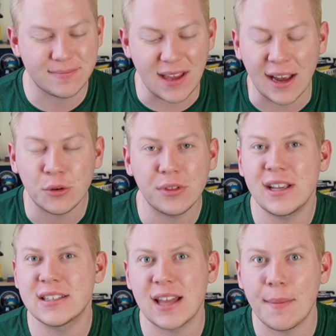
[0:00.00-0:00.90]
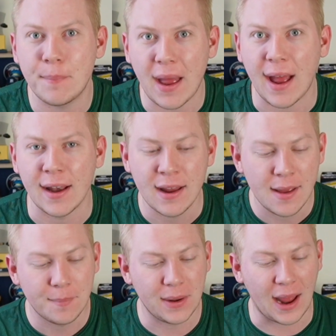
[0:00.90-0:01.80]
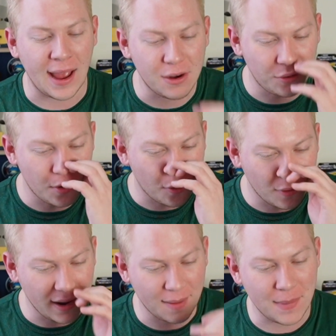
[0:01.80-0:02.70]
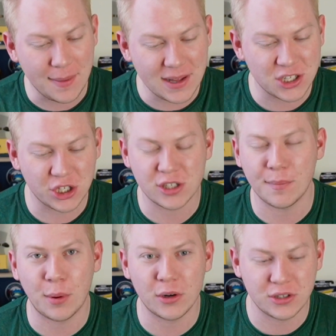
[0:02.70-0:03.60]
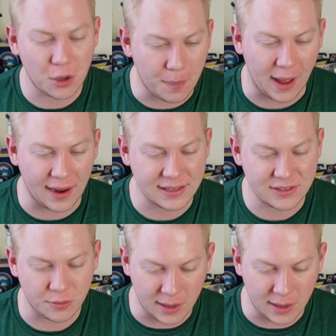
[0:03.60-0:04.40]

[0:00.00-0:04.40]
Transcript: I don't think it's that bad but I don't know. Maybe it's just some personal bias from